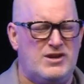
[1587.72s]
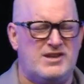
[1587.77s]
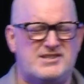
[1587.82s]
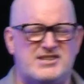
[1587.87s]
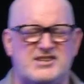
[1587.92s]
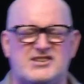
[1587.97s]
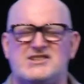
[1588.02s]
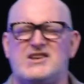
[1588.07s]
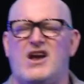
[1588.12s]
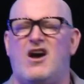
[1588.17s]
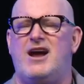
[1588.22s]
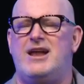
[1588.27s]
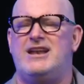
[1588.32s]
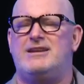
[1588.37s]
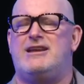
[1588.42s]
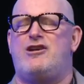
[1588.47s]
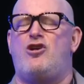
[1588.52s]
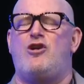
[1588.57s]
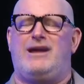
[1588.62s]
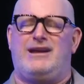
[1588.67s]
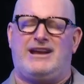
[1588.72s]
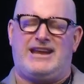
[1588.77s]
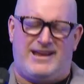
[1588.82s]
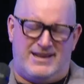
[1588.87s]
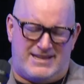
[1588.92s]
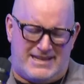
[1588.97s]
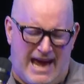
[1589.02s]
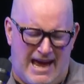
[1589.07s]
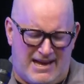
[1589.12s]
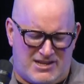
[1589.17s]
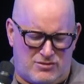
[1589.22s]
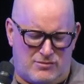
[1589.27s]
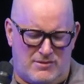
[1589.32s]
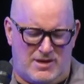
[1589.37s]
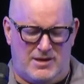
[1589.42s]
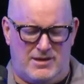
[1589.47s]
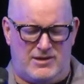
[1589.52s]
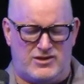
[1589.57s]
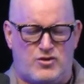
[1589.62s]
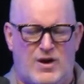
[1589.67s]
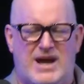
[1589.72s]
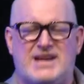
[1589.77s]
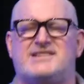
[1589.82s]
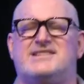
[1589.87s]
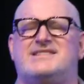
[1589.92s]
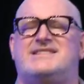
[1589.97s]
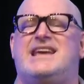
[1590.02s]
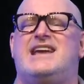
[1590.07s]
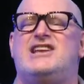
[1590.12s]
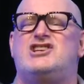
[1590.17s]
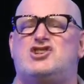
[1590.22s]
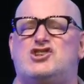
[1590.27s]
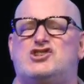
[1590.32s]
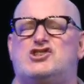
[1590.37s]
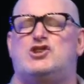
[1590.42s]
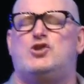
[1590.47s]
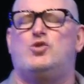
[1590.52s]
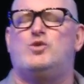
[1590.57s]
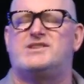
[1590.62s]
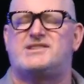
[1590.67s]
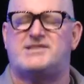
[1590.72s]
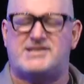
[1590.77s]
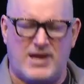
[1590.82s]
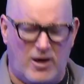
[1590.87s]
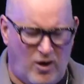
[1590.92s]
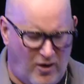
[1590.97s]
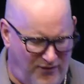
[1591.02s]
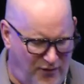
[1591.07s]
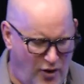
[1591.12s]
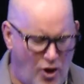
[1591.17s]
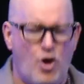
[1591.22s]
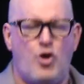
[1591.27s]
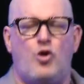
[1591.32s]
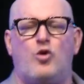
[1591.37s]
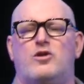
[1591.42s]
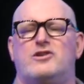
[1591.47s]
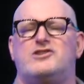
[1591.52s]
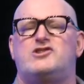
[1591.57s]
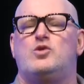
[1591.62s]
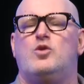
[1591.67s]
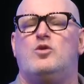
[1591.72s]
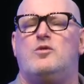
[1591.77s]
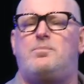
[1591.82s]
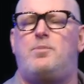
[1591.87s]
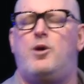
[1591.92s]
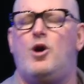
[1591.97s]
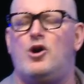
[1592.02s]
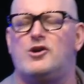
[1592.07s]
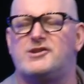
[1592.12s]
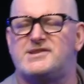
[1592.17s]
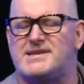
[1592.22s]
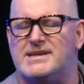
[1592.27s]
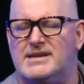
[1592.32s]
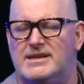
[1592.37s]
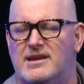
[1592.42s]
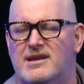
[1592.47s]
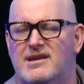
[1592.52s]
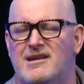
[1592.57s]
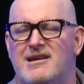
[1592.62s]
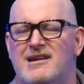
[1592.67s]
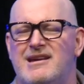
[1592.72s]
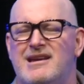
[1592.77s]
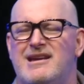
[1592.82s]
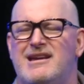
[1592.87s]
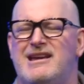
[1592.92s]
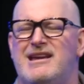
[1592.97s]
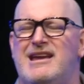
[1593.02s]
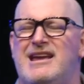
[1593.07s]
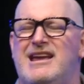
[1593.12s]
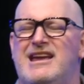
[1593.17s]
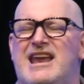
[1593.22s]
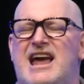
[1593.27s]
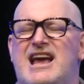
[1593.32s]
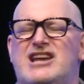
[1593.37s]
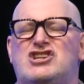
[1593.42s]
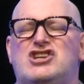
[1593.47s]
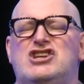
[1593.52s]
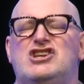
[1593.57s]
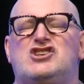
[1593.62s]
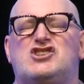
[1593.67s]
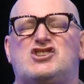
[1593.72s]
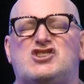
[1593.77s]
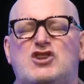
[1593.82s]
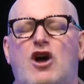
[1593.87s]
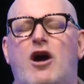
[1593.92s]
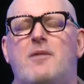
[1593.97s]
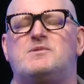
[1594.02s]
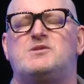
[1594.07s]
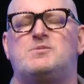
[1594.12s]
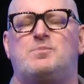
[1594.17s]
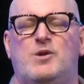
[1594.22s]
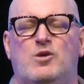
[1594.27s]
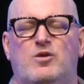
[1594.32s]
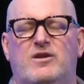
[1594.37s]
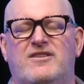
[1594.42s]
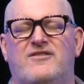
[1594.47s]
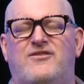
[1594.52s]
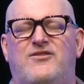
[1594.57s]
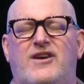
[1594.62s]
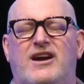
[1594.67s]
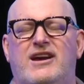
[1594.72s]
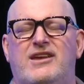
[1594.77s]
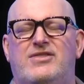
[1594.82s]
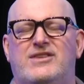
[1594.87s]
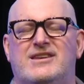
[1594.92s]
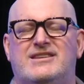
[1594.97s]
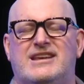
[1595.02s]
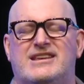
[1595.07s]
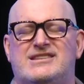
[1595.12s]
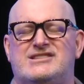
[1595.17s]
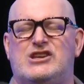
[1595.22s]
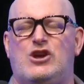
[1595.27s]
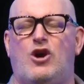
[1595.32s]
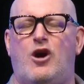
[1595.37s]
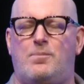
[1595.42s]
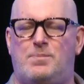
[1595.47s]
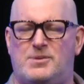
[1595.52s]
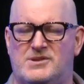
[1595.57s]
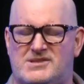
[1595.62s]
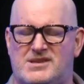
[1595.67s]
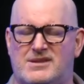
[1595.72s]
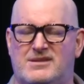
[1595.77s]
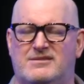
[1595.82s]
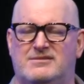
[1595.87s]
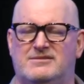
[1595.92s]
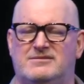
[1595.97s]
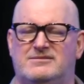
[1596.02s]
as a sign attach, attracts attention to itself or to a person, it actually stops building faith, it does the opposite.